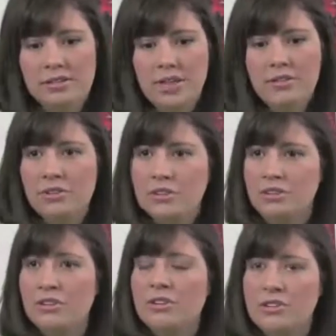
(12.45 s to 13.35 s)
7 or
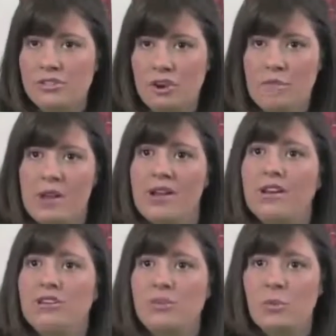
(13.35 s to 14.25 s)
so years into our
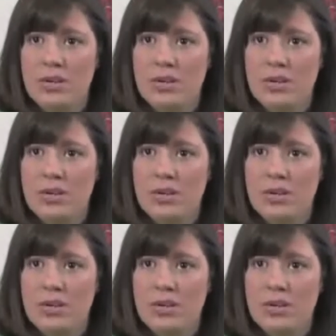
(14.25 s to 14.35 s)
marriage,